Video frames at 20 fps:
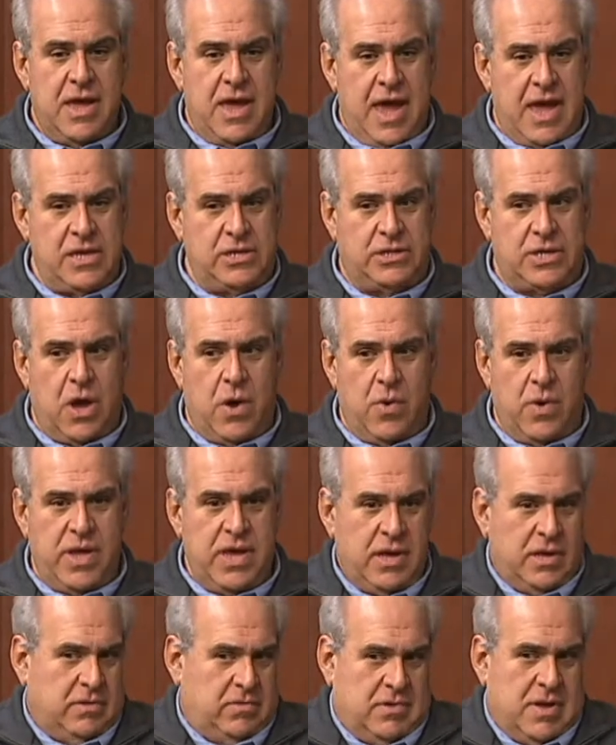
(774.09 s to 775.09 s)
And so
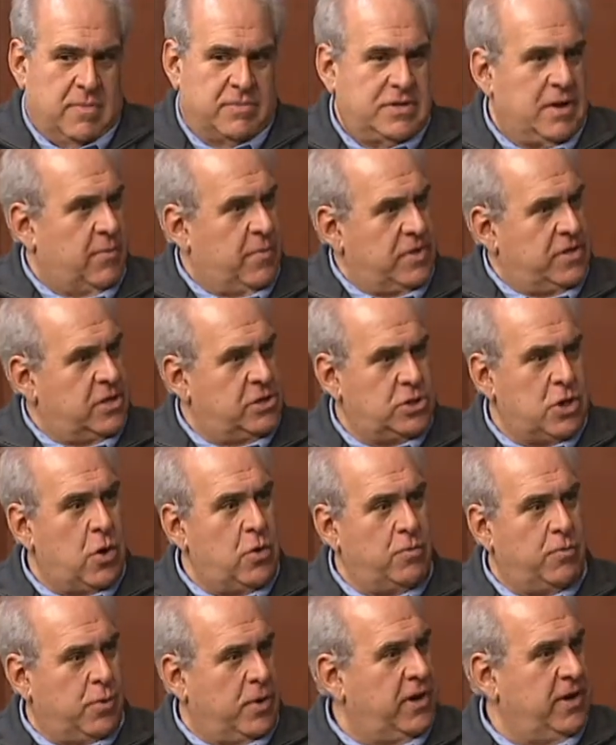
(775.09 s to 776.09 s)
he comes up with his
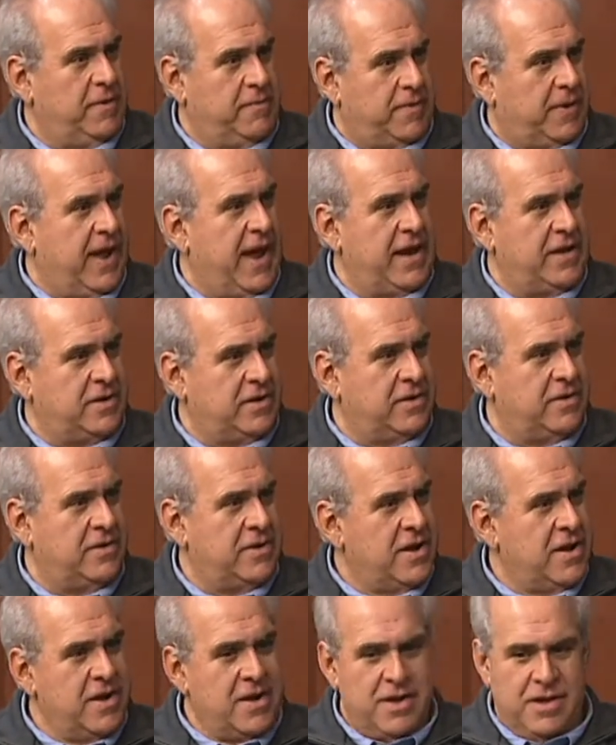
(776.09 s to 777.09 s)
own printing plant and
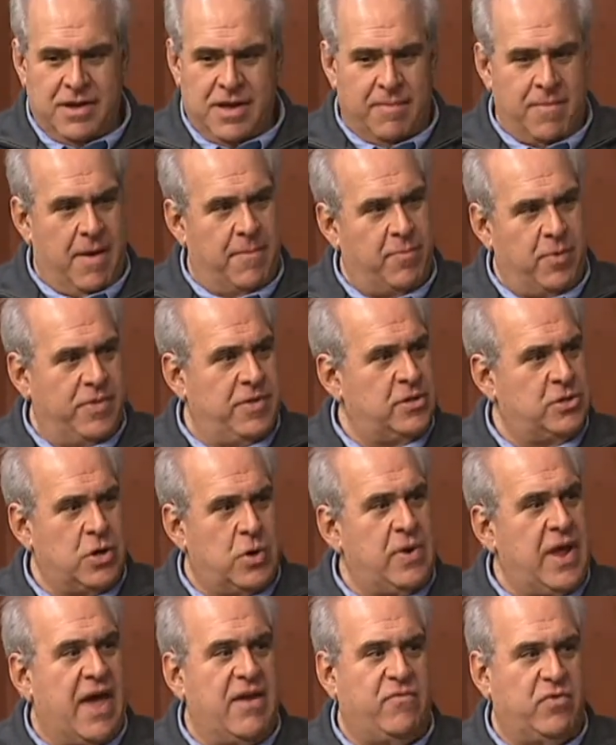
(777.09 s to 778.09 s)
come up with his
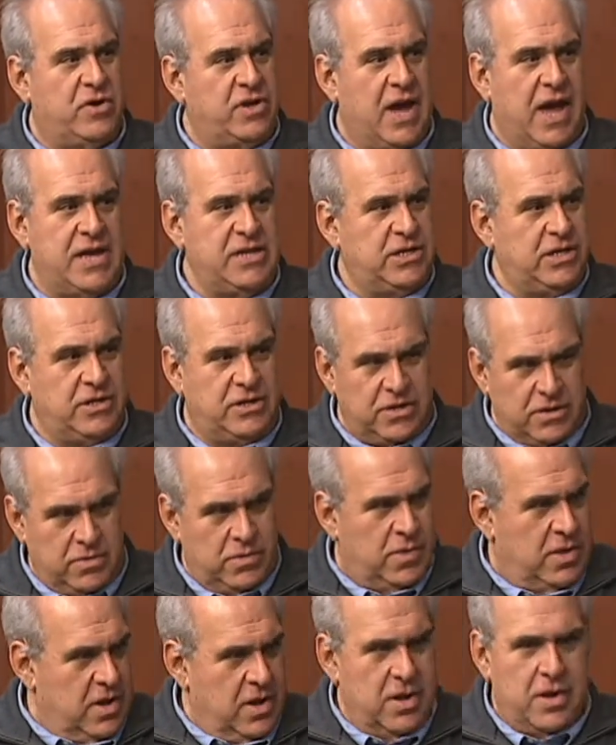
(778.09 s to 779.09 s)
own advertising
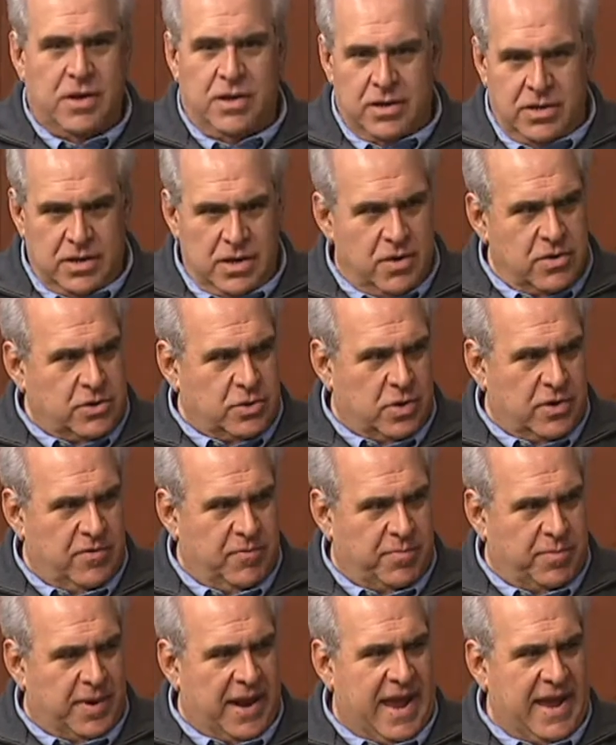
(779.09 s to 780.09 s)
to, sort
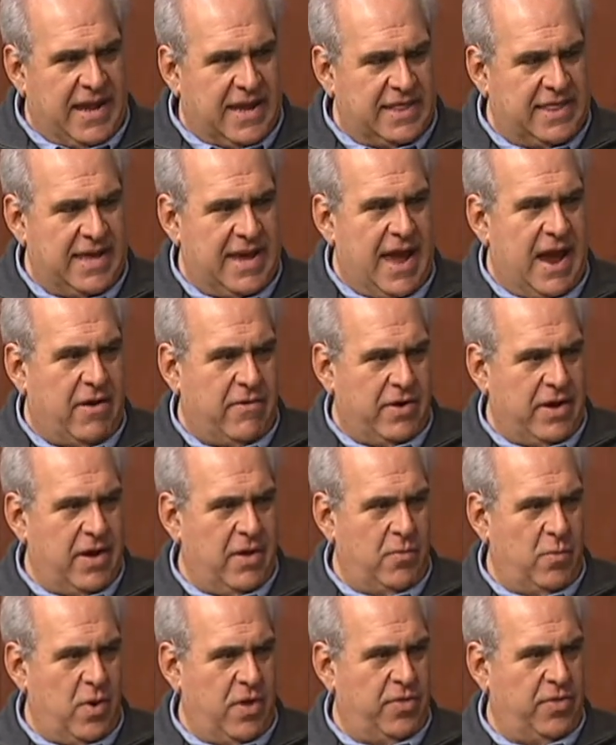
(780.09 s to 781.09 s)
of blanket the area
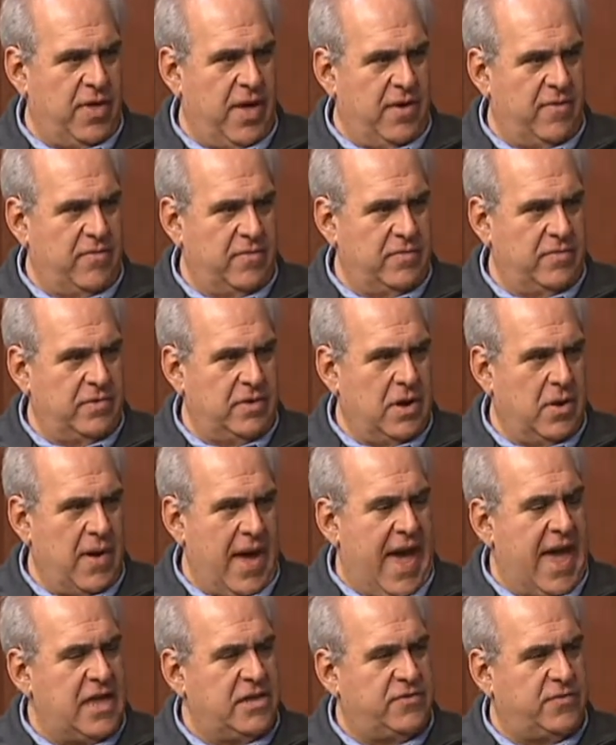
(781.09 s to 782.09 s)
with,
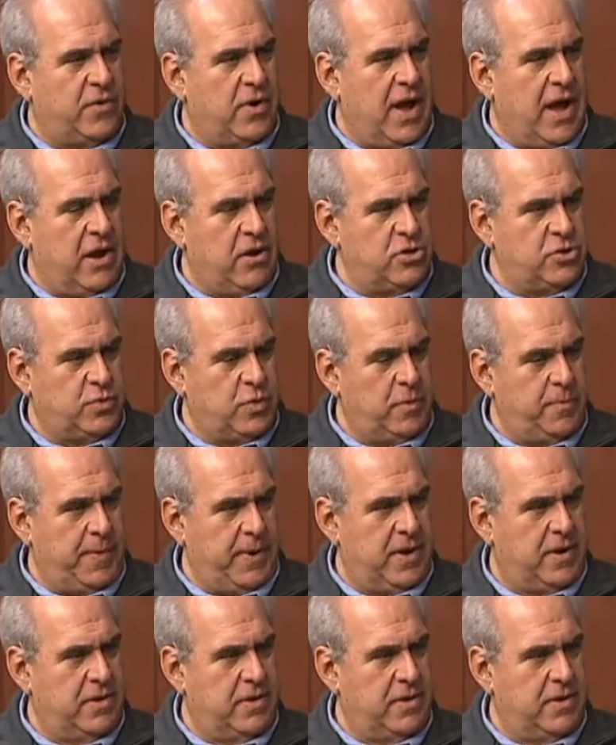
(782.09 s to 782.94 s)
ads for Hires root beer.